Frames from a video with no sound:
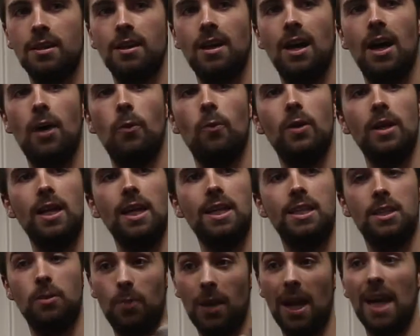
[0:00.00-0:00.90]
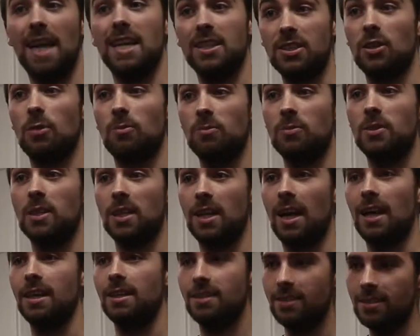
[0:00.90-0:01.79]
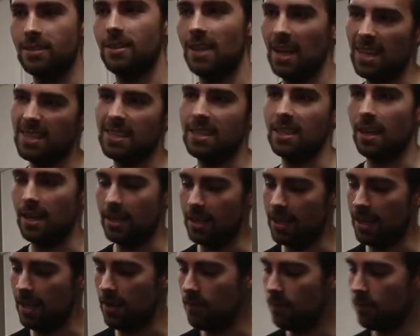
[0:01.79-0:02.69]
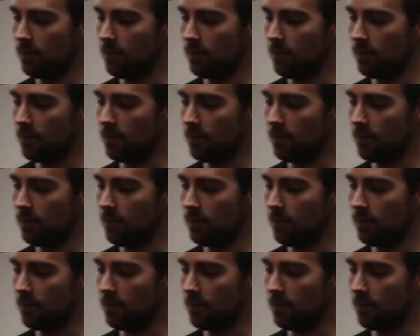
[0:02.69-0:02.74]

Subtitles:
And we need to play some tonight, so that's the idea.